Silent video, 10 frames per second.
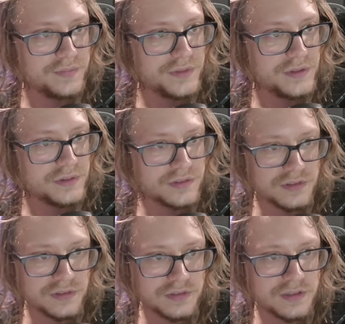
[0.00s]
you can
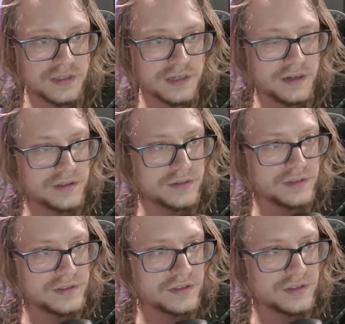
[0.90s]
still see the
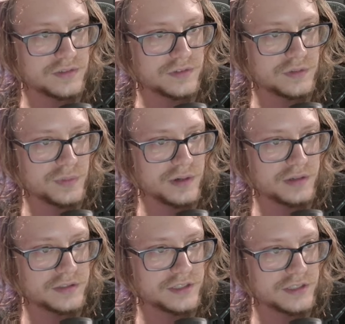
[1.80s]
characteristics of the
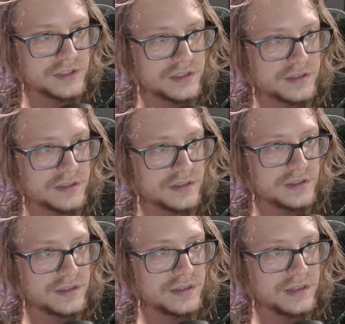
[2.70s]
spiral changing
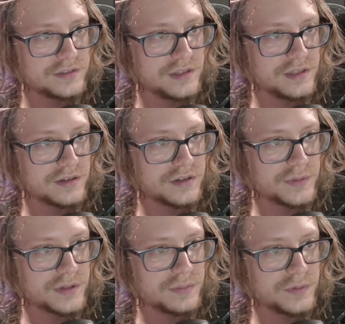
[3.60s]
as the
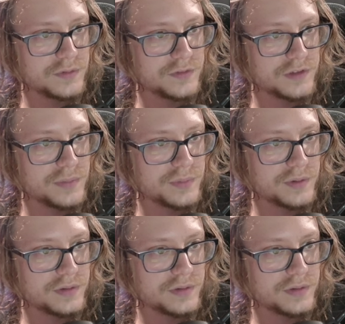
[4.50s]
increment moves up.